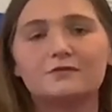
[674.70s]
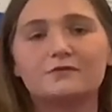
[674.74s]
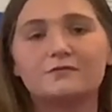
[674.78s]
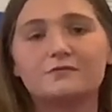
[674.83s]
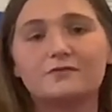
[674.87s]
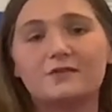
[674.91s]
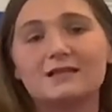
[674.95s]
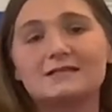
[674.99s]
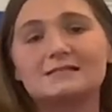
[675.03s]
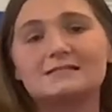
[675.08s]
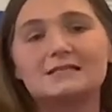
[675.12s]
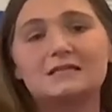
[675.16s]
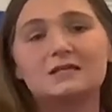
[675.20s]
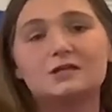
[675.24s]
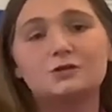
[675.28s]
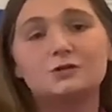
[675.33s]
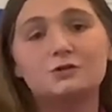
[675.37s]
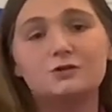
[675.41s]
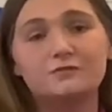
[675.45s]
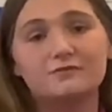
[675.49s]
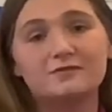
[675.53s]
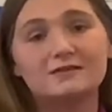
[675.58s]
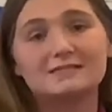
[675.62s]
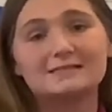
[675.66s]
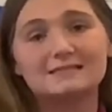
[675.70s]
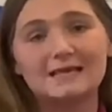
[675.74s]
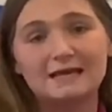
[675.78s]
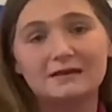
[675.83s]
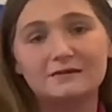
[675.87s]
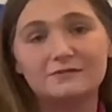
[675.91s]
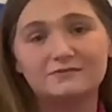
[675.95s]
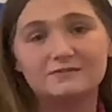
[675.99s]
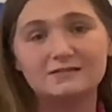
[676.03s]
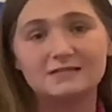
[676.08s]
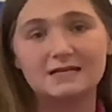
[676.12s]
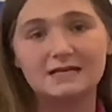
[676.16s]
They're seeking you for
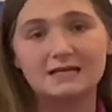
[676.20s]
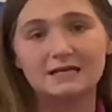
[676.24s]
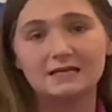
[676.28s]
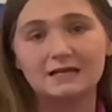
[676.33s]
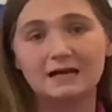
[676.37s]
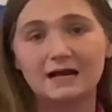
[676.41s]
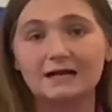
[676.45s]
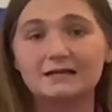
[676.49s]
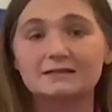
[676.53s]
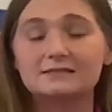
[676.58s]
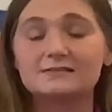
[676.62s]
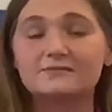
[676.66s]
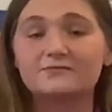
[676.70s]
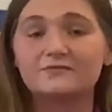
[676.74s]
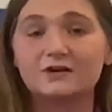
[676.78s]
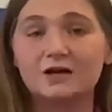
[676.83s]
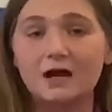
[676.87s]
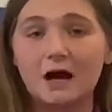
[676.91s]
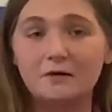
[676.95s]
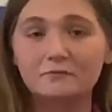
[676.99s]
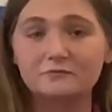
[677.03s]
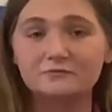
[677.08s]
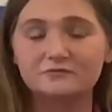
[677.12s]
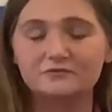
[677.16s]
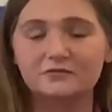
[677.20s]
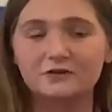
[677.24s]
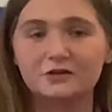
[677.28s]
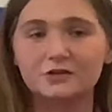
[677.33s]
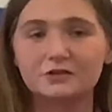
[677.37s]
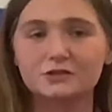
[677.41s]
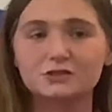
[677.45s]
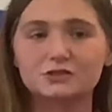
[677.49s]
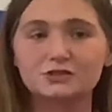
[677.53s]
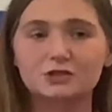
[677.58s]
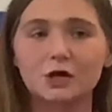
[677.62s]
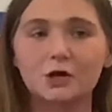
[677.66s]
safety and for comfort.
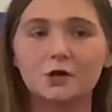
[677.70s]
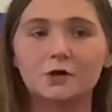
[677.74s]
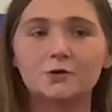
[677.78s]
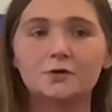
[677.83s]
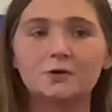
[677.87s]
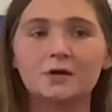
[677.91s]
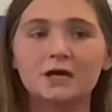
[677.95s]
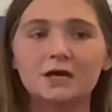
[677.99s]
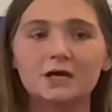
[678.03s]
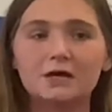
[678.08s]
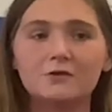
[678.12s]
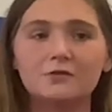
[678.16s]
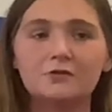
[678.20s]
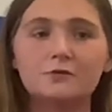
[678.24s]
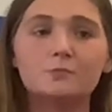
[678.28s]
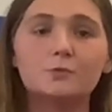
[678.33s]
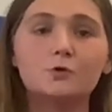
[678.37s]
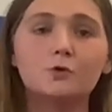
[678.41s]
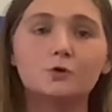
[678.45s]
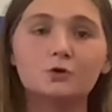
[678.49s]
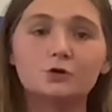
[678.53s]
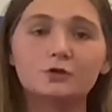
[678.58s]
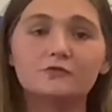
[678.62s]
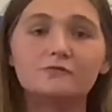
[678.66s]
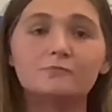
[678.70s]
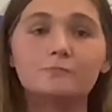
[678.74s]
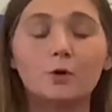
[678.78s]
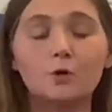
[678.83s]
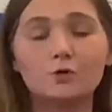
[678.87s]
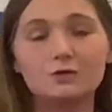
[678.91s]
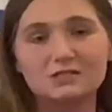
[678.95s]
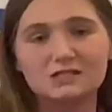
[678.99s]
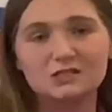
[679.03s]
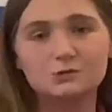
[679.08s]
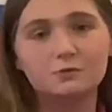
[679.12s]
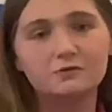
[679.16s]
So the more you've
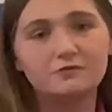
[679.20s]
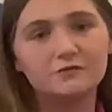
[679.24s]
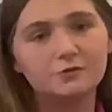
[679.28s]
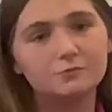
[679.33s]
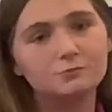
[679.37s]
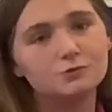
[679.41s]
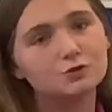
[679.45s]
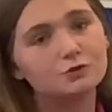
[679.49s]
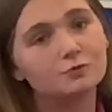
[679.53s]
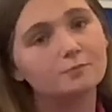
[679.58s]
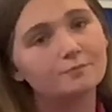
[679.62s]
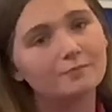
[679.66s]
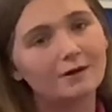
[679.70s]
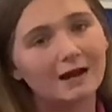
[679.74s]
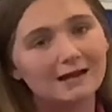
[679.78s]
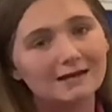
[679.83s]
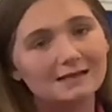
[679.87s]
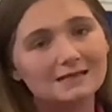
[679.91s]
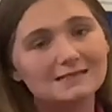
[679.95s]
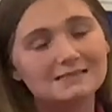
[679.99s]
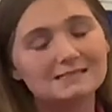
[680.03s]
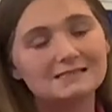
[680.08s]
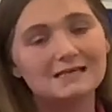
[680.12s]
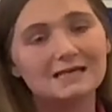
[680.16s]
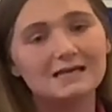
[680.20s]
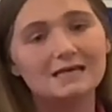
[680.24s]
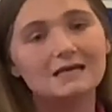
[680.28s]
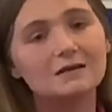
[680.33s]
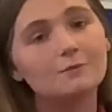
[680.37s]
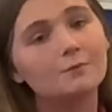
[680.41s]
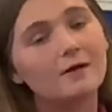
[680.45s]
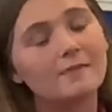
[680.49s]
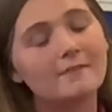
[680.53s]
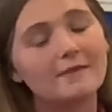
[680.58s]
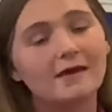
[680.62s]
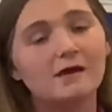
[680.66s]
bonded with them during pregnancy and
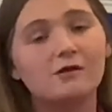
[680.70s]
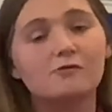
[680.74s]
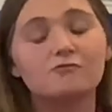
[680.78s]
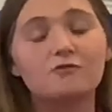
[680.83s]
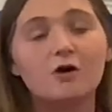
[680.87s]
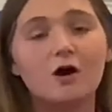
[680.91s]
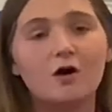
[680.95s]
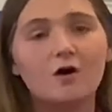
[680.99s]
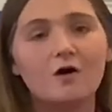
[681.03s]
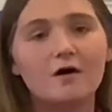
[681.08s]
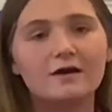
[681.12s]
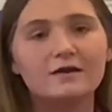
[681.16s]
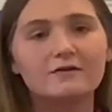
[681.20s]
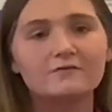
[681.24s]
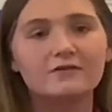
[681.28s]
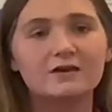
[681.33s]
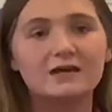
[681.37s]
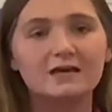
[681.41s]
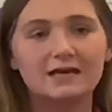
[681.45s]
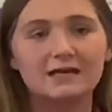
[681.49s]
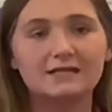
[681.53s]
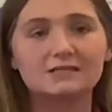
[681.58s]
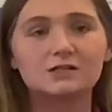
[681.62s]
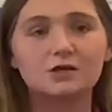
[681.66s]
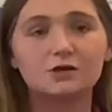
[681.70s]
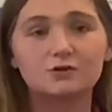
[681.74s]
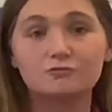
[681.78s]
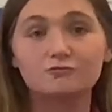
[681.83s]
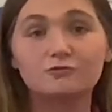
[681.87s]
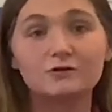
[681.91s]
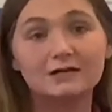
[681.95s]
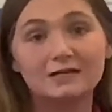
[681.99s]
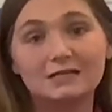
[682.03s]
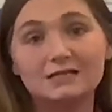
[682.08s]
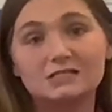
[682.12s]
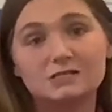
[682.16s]
when they arrive, it's going to
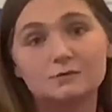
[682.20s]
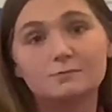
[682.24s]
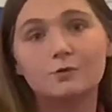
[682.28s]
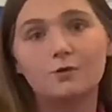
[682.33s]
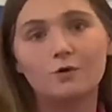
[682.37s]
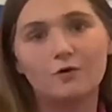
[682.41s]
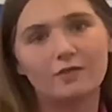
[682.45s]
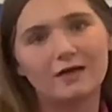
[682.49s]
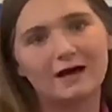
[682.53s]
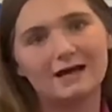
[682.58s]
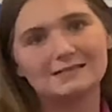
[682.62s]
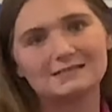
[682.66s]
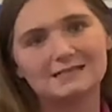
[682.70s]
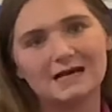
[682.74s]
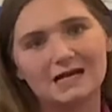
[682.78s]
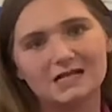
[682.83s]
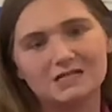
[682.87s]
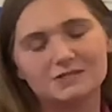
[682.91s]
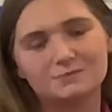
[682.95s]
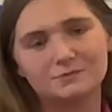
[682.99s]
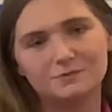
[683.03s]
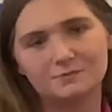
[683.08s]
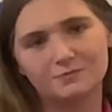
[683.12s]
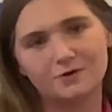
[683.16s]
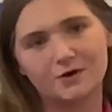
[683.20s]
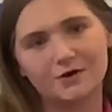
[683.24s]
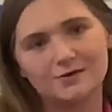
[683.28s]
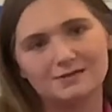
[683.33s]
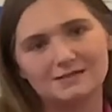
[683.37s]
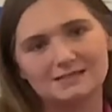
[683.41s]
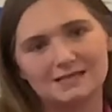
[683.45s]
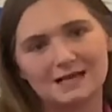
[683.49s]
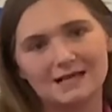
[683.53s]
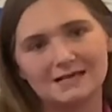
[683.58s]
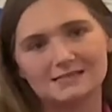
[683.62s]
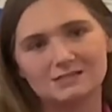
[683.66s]
really support that attachment
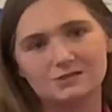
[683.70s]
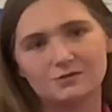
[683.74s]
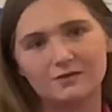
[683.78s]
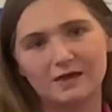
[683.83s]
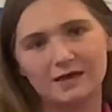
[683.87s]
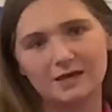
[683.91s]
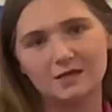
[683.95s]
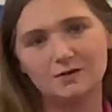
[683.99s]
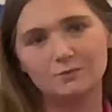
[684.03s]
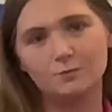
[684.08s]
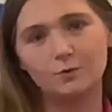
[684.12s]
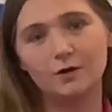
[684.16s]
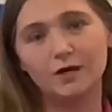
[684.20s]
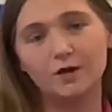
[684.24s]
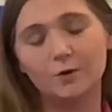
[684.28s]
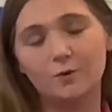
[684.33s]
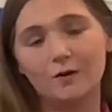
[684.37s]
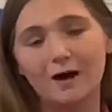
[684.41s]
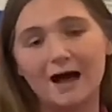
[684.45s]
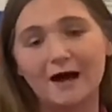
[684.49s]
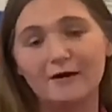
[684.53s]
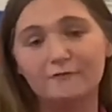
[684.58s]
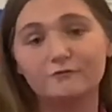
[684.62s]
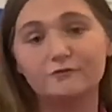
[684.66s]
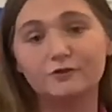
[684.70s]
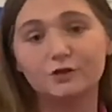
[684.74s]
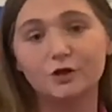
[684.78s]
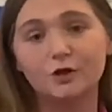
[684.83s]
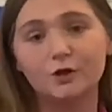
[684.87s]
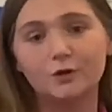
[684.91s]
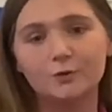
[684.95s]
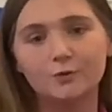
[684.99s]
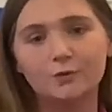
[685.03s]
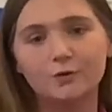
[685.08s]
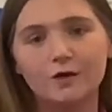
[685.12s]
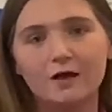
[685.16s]
process. So they will have
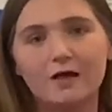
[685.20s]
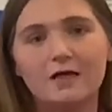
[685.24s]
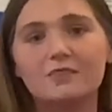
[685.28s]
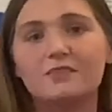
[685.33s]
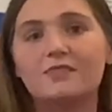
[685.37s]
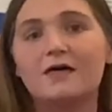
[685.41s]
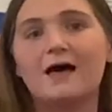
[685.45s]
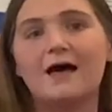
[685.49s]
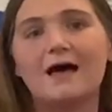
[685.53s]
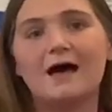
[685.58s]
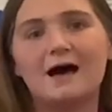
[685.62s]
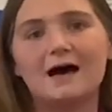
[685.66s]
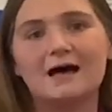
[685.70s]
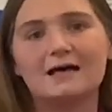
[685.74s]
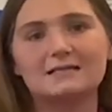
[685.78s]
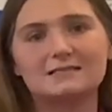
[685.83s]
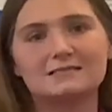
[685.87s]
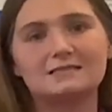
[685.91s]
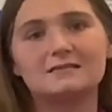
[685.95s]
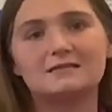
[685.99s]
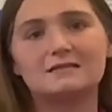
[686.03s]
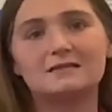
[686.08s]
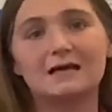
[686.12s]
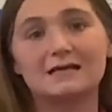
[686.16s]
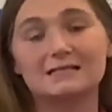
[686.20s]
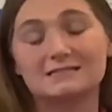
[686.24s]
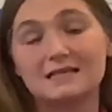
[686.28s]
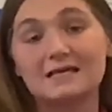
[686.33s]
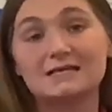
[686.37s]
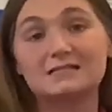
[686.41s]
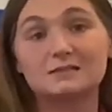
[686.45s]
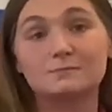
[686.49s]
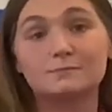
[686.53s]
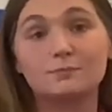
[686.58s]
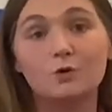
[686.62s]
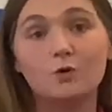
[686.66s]
you there as their
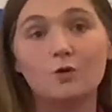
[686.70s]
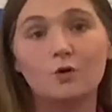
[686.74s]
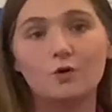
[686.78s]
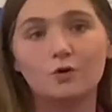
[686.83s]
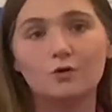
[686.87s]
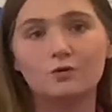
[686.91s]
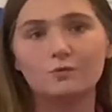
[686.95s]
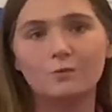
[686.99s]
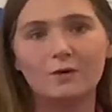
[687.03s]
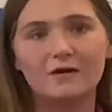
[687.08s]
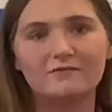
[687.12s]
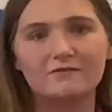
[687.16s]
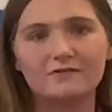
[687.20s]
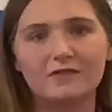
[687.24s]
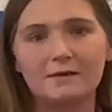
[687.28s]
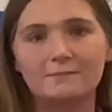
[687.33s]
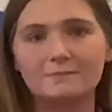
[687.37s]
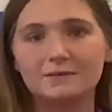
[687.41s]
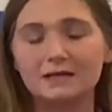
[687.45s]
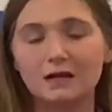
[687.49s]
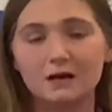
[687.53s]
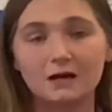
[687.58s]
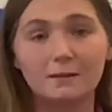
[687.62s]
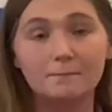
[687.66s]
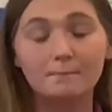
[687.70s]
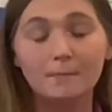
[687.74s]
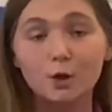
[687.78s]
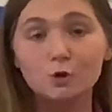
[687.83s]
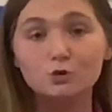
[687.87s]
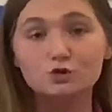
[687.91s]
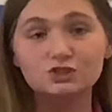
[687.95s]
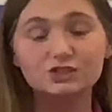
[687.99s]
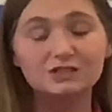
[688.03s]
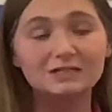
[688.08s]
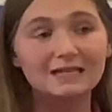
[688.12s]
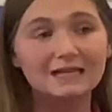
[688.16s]
support, whether that be like
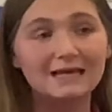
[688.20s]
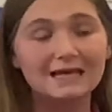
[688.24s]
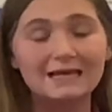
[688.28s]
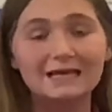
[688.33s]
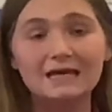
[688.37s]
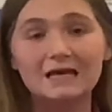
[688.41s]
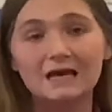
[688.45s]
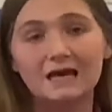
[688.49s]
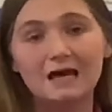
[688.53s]
emotionally.